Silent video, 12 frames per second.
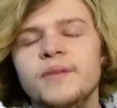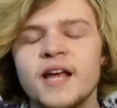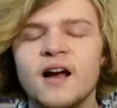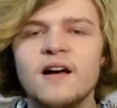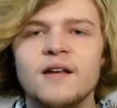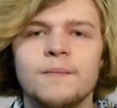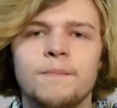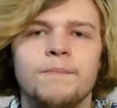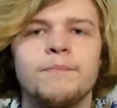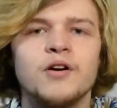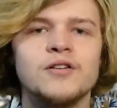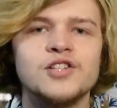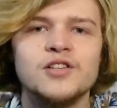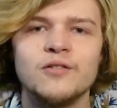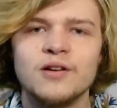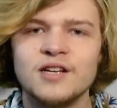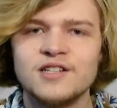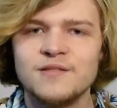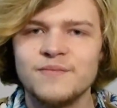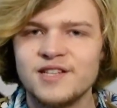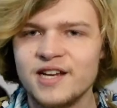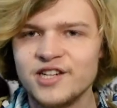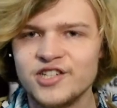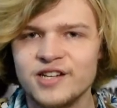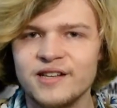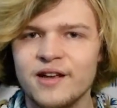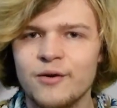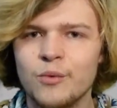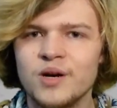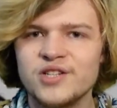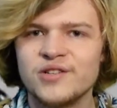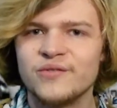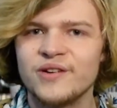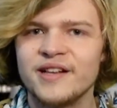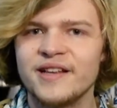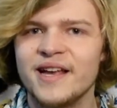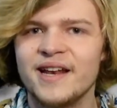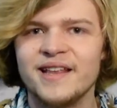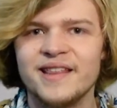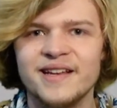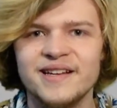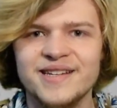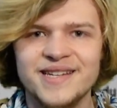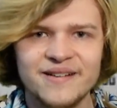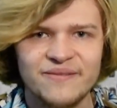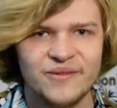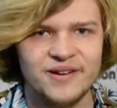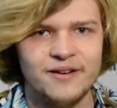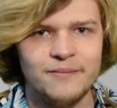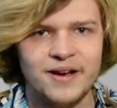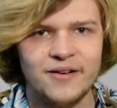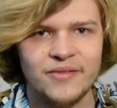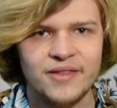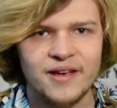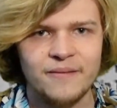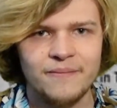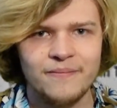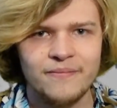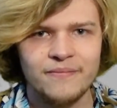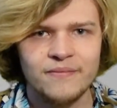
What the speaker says: Beyond personal customization, there wasn't really anything different about them.